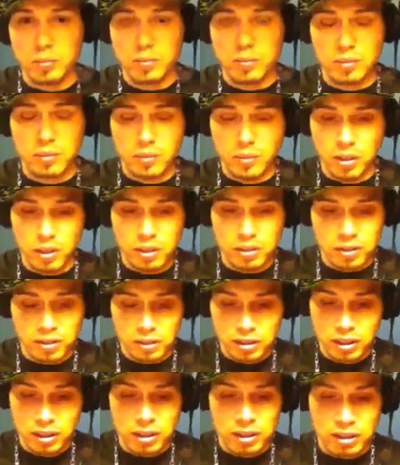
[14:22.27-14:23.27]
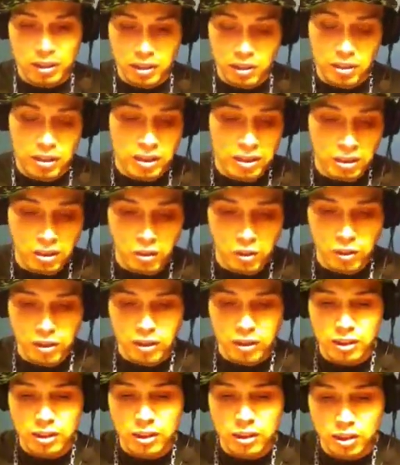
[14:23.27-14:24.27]
well, just you can do it.
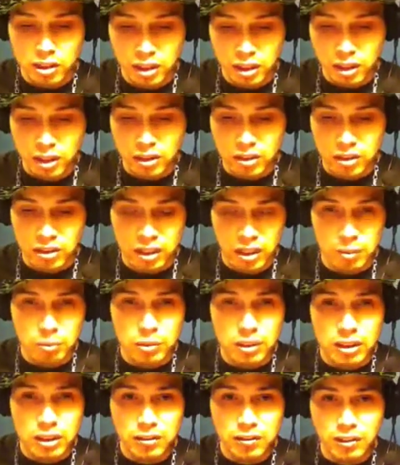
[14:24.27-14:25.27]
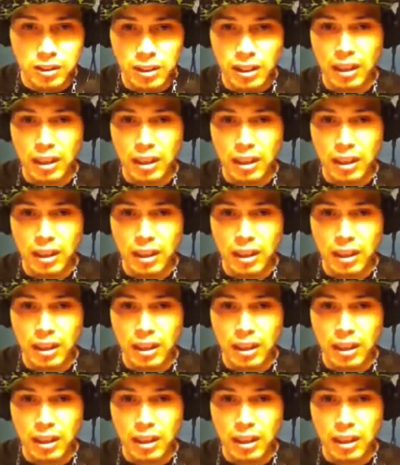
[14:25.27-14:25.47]
You can change, and I believe it.